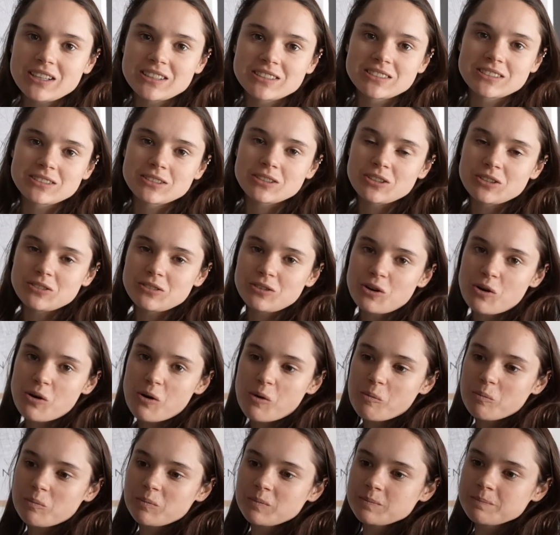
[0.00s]
us of
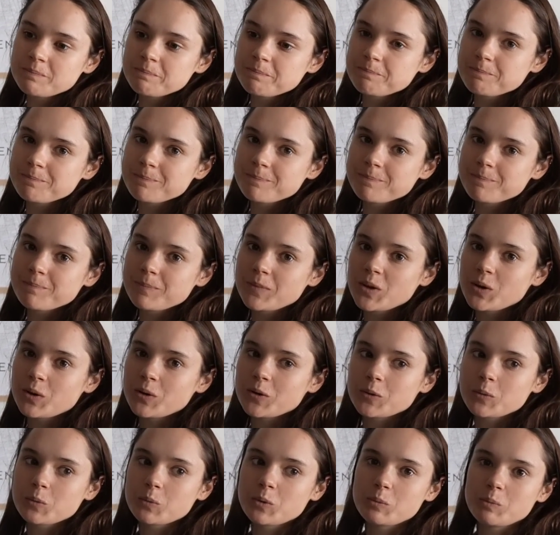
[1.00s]
home,
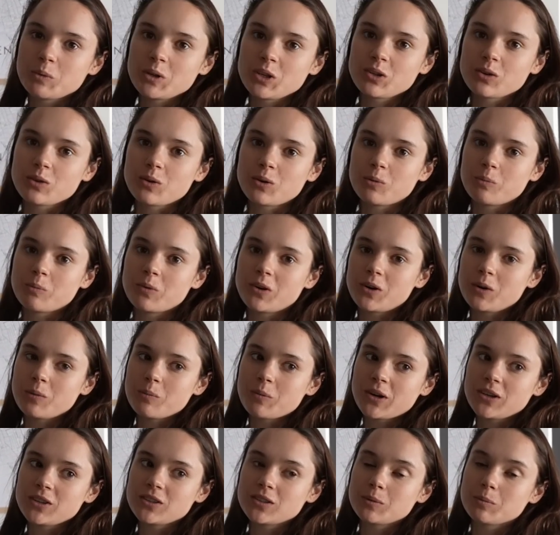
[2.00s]
because it means home very
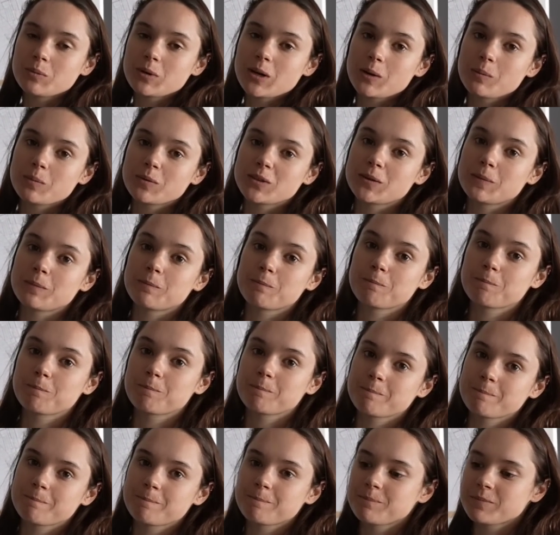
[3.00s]
much sometimes.
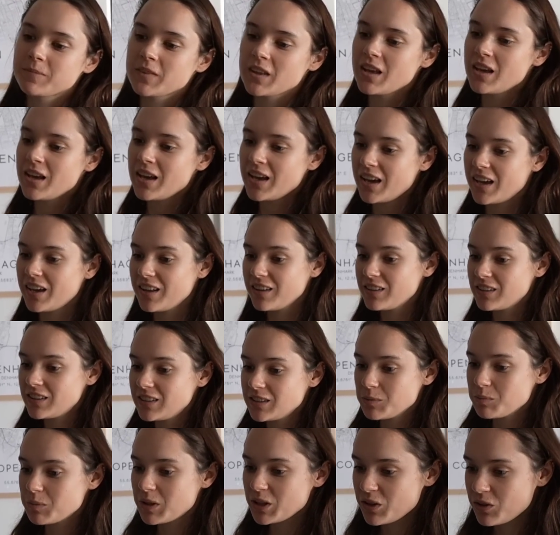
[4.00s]
And there
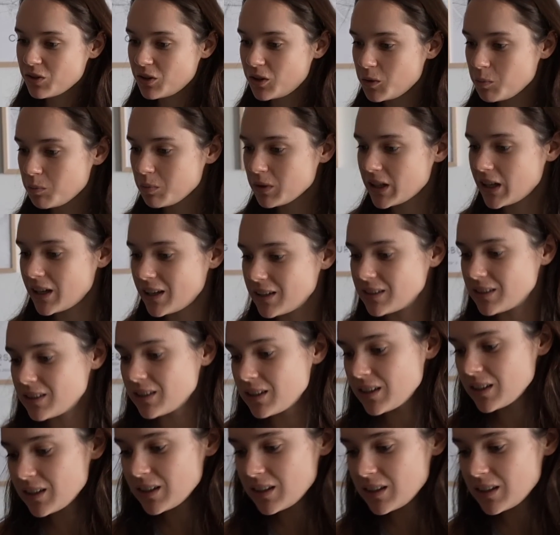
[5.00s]
is my third plant.